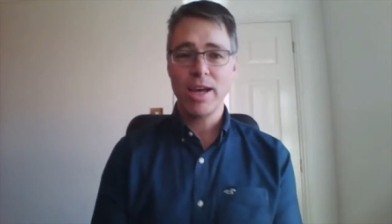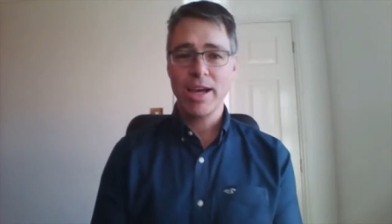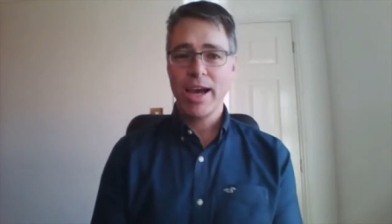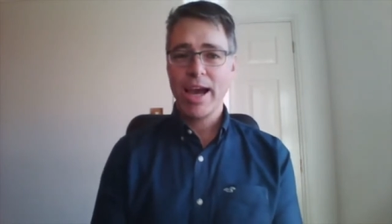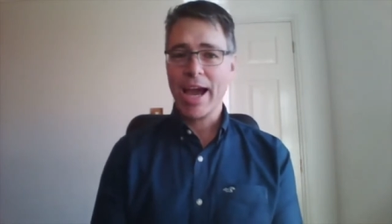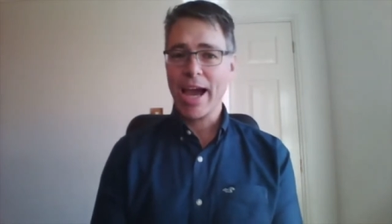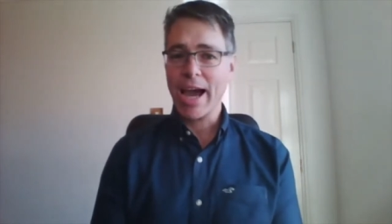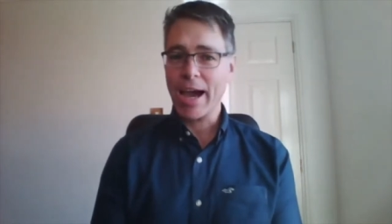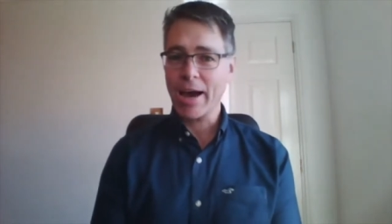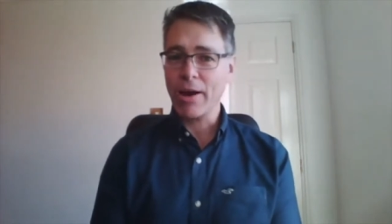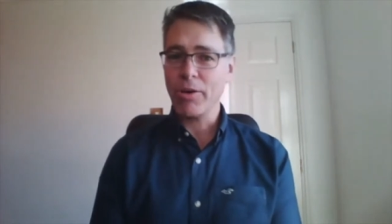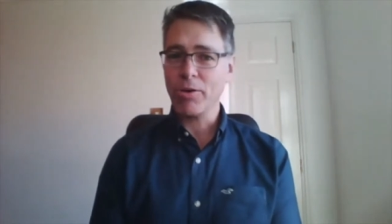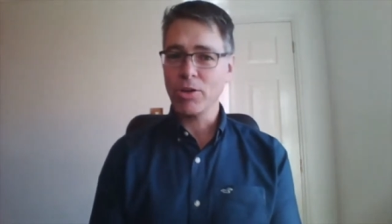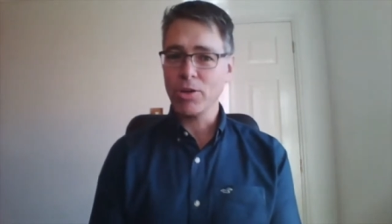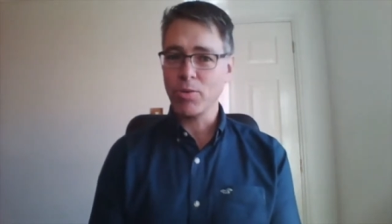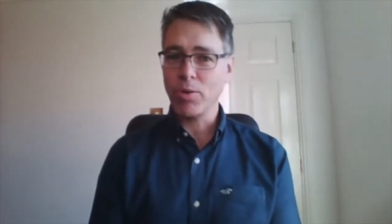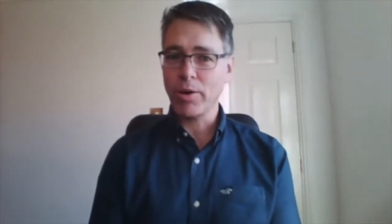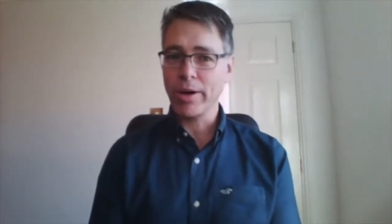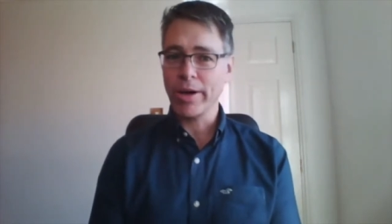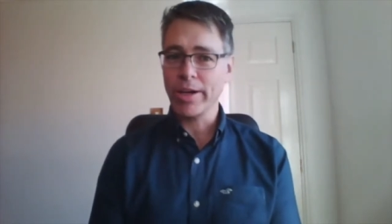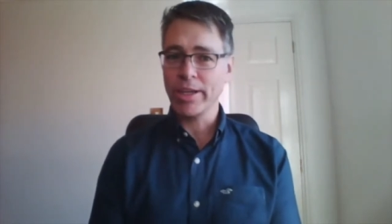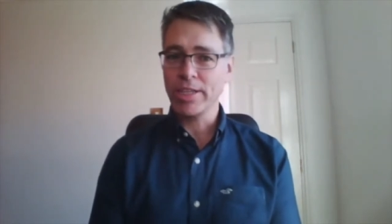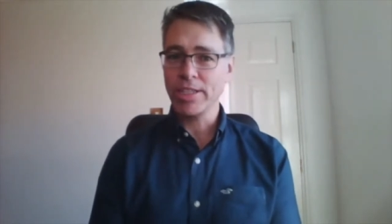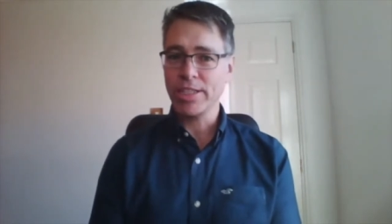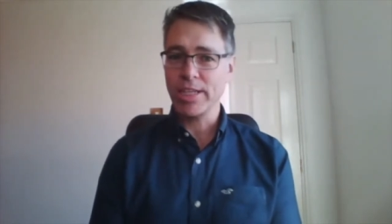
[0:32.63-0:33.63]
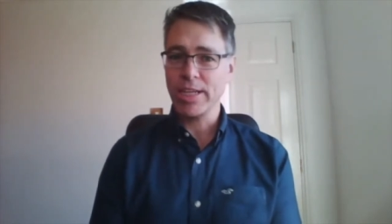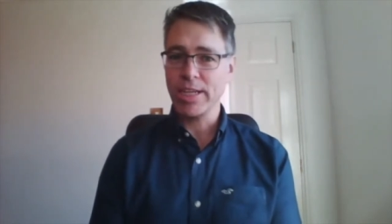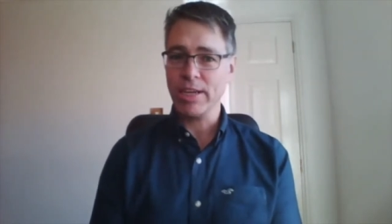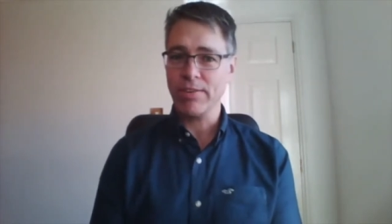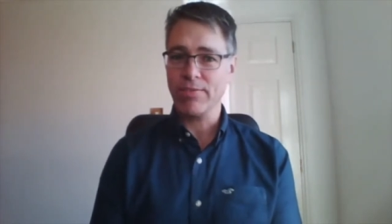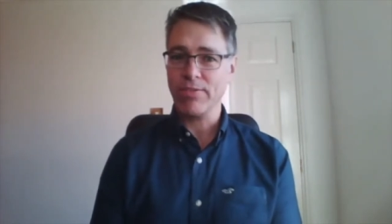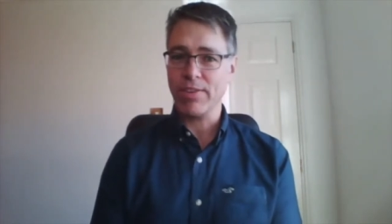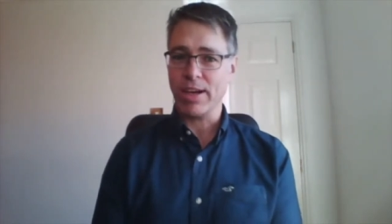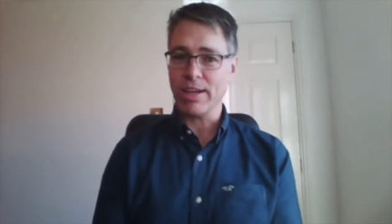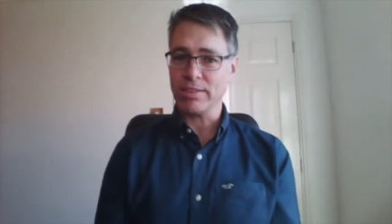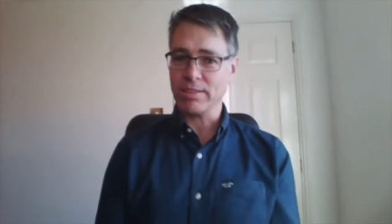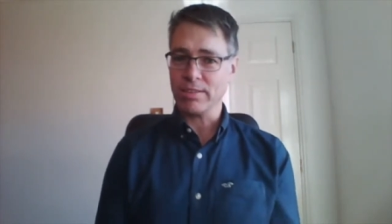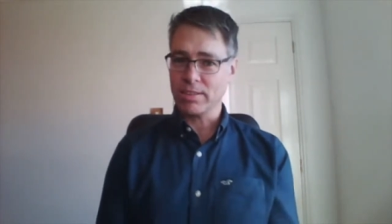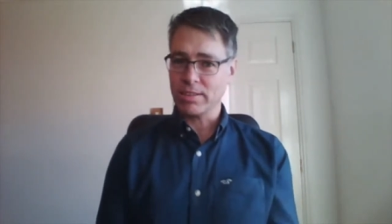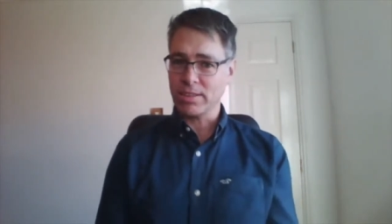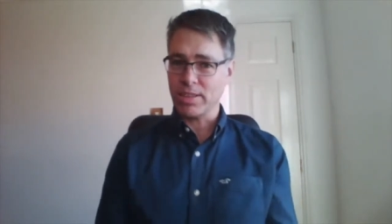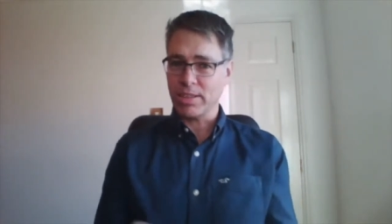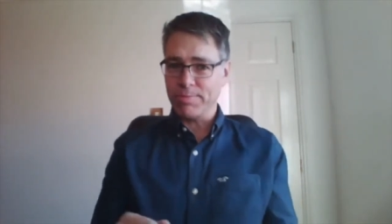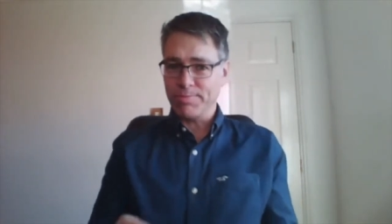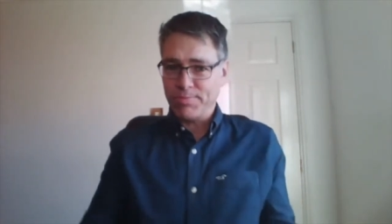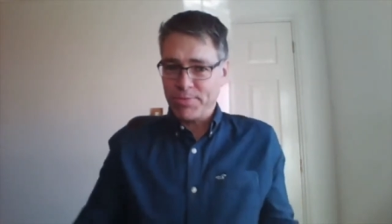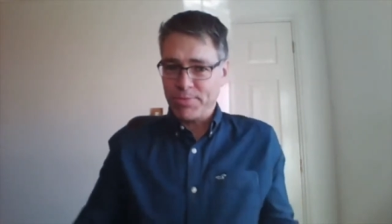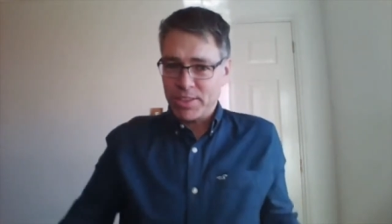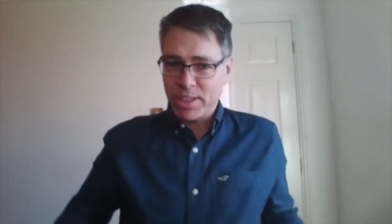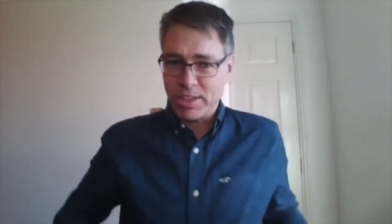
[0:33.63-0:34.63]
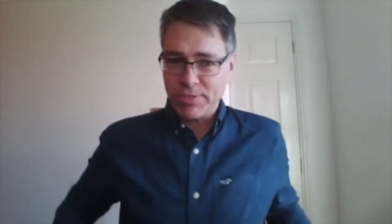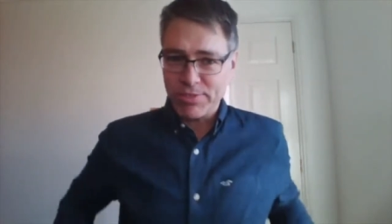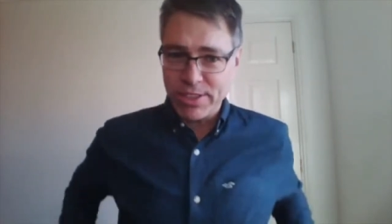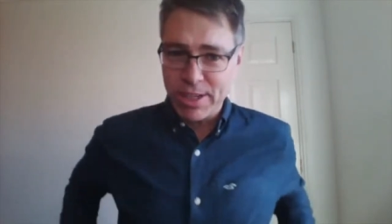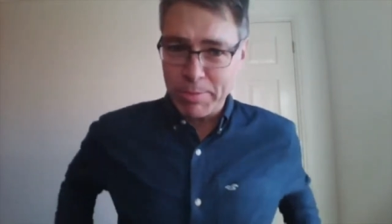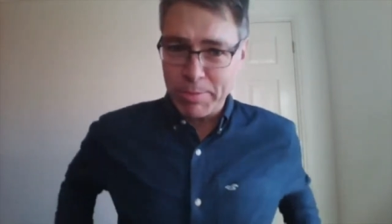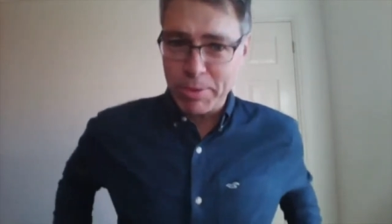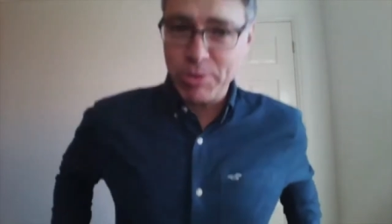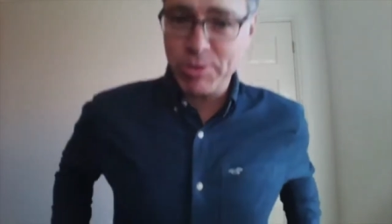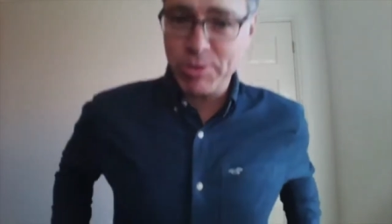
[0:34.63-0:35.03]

How do I achieve that? So, time for demo